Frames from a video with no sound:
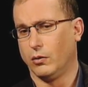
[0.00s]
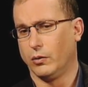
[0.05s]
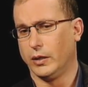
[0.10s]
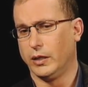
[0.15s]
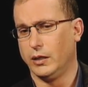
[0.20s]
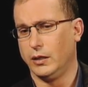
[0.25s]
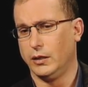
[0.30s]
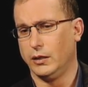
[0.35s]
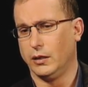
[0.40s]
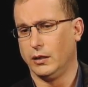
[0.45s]

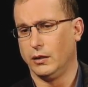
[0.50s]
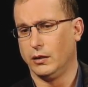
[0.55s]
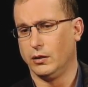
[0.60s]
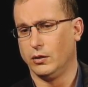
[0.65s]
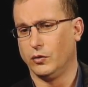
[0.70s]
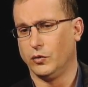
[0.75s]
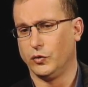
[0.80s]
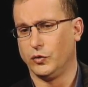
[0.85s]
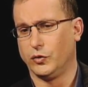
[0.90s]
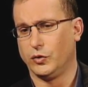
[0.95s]
he
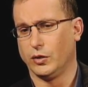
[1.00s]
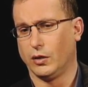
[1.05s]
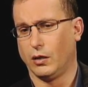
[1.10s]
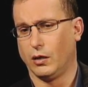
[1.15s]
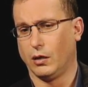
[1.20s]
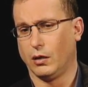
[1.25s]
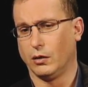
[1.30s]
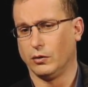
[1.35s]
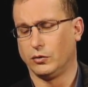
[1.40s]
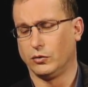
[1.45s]
is
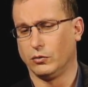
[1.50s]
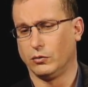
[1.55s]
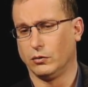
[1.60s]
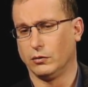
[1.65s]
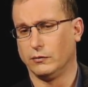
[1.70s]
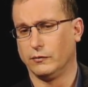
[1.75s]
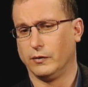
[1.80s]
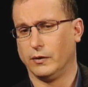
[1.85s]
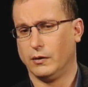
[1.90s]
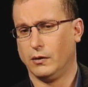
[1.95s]
sort
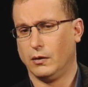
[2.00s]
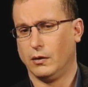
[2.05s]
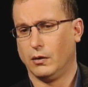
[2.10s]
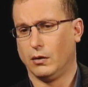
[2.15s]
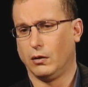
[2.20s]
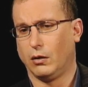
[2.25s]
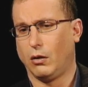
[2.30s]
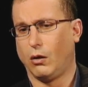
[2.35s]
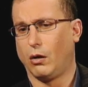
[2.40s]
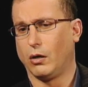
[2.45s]
of
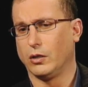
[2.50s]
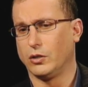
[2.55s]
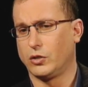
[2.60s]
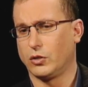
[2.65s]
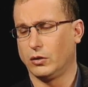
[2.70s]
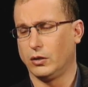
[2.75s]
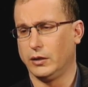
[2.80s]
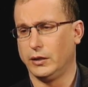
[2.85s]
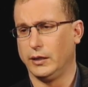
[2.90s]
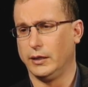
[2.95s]

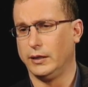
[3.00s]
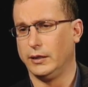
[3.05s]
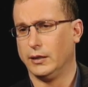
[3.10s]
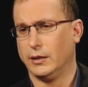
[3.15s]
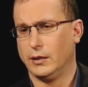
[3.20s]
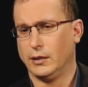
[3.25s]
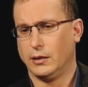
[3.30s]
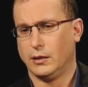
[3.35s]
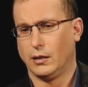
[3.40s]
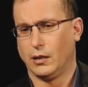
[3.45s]
largely
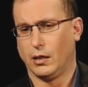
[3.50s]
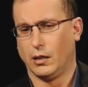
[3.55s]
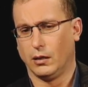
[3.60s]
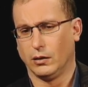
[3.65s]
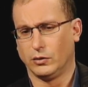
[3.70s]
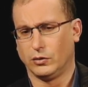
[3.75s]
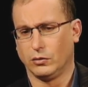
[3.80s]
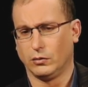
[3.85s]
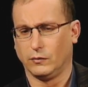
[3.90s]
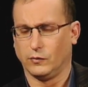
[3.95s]

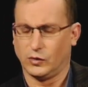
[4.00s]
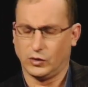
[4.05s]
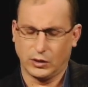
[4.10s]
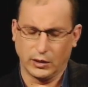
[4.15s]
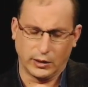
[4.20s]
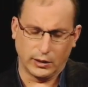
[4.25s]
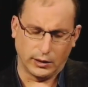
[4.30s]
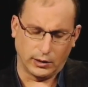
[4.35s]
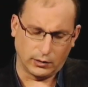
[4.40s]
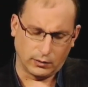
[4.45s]
sort of
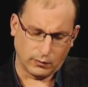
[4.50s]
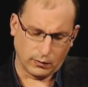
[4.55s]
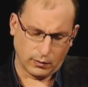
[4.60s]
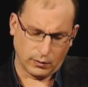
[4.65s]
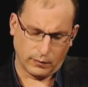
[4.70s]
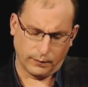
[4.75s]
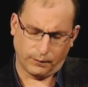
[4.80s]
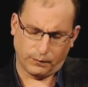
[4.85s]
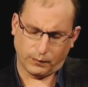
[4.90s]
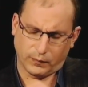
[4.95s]
sitting.
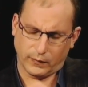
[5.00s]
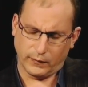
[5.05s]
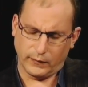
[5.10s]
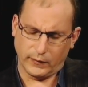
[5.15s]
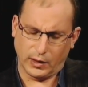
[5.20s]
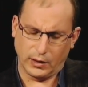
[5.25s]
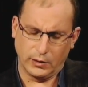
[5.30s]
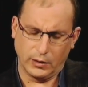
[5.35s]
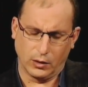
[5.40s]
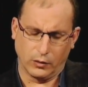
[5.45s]

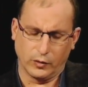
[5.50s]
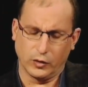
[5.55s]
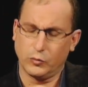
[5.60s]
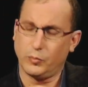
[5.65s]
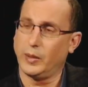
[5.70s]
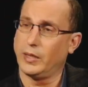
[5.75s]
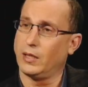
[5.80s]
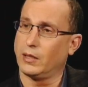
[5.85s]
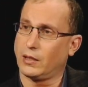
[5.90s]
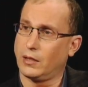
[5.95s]
There's
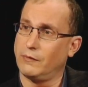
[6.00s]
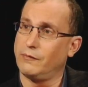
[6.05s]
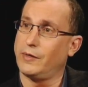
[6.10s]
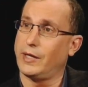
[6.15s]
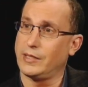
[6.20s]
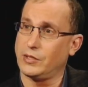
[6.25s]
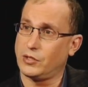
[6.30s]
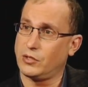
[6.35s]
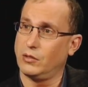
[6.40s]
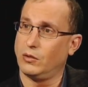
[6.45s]
been a
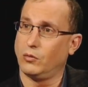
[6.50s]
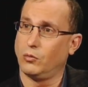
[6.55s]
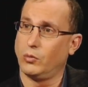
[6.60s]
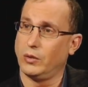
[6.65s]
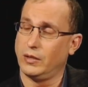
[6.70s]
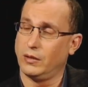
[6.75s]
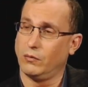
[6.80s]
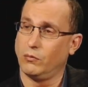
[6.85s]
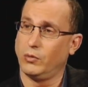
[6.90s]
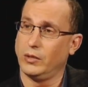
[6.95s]
conventional
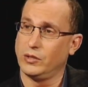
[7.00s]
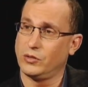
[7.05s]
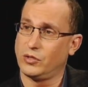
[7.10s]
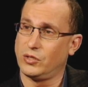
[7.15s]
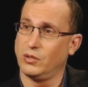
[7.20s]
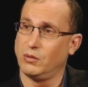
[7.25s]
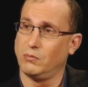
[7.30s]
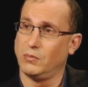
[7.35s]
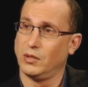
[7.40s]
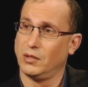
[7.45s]

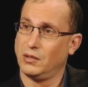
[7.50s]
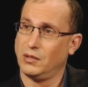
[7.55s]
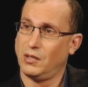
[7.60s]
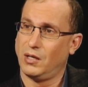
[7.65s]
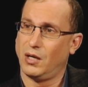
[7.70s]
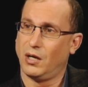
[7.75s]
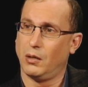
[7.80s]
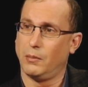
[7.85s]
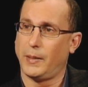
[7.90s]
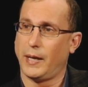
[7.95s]
wisdom
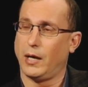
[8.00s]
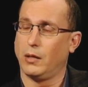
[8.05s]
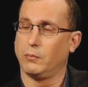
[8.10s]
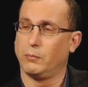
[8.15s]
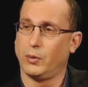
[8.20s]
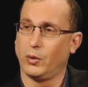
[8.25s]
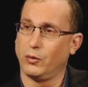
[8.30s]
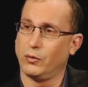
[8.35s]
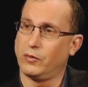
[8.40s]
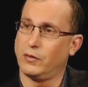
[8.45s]

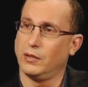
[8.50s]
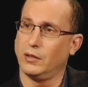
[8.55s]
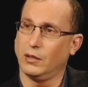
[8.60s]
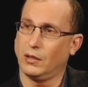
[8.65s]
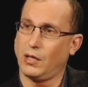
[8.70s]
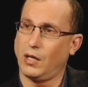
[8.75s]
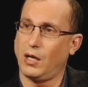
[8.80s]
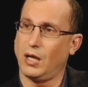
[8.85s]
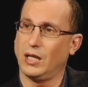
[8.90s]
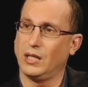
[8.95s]
about both the
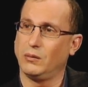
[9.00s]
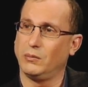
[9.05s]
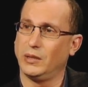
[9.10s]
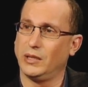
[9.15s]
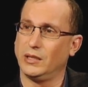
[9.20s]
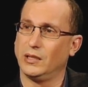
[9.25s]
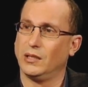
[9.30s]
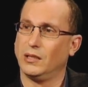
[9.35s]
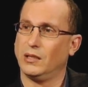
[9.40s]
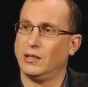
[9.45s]

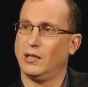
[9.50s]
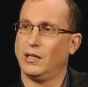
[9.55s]
economy,